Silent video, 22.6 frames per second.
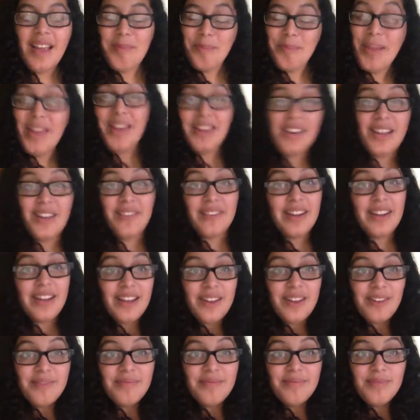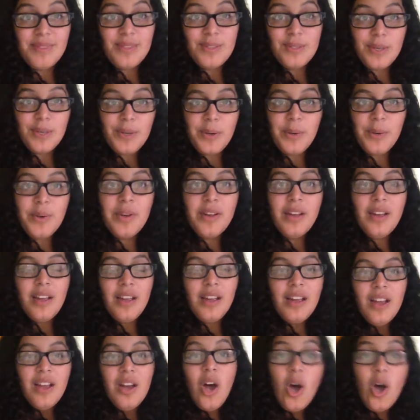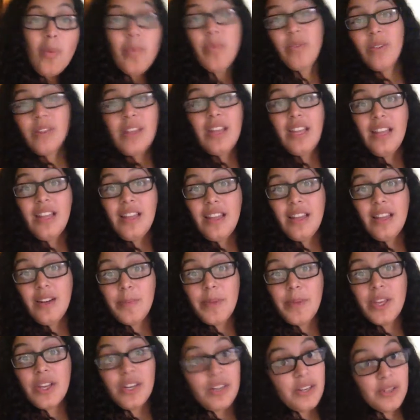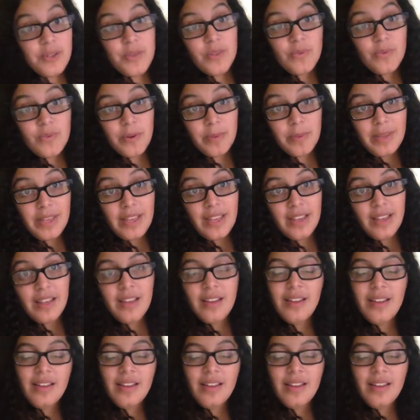pending right now. So hopefully it'll be good news for me.